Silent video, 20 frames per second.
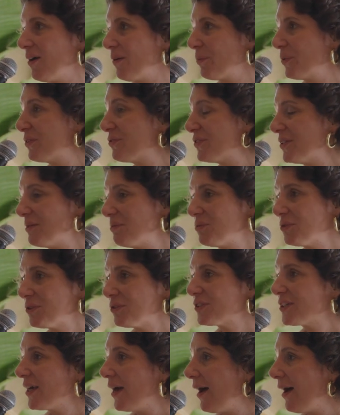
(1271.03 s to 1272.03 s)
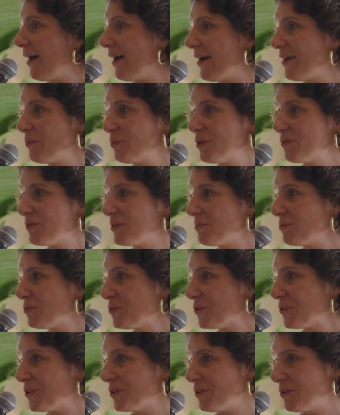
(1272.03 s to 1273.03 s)
we filmed the sky, we
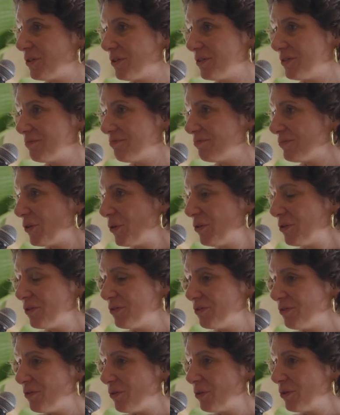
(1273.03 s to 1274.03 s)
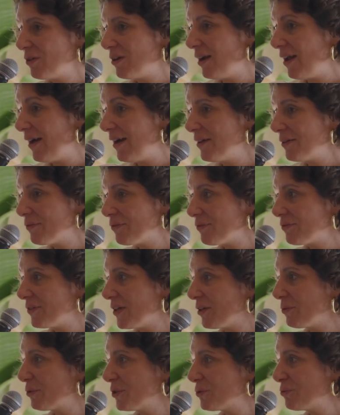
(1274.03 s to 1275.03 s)
filmed the all life
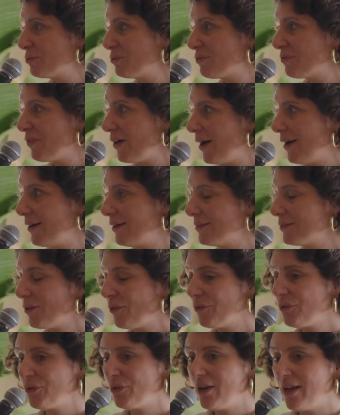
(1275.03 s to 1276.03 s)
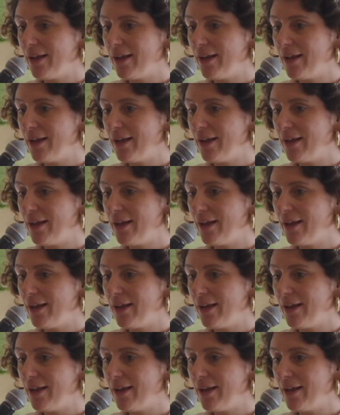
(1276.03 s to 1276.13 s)
that we could find on the